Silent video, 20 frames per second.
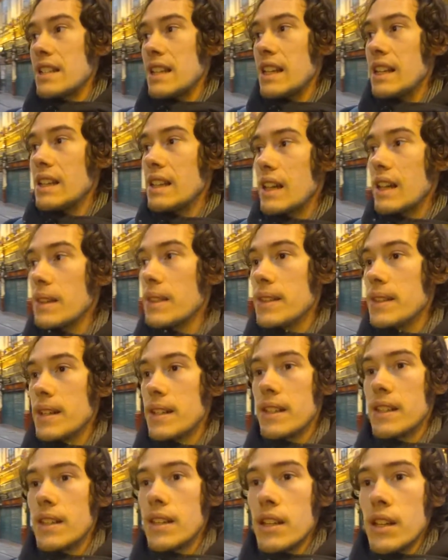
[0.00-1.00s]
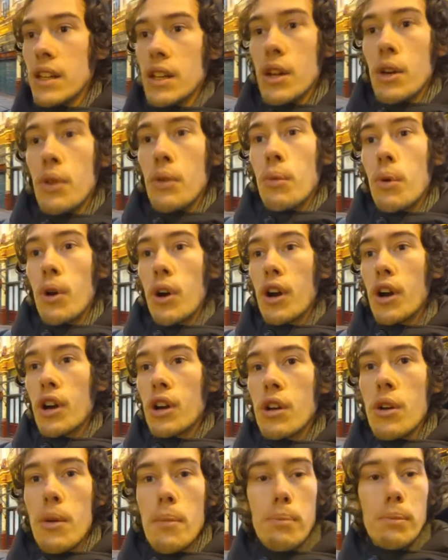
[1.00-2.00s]
in London where
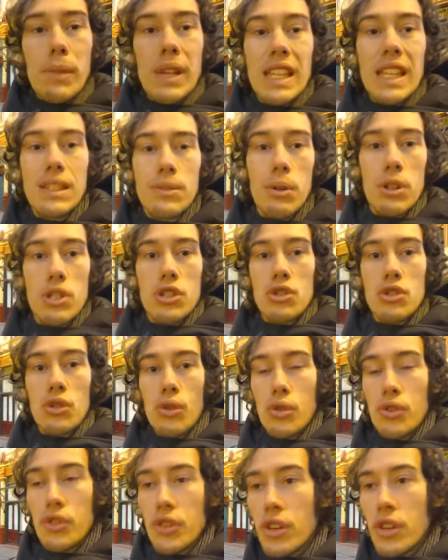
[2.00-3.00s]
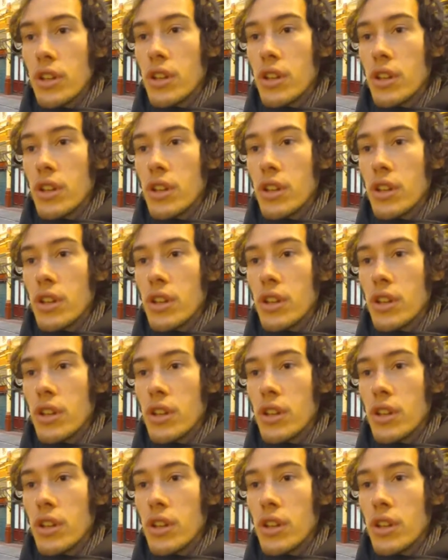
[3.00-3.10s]
meat was sold,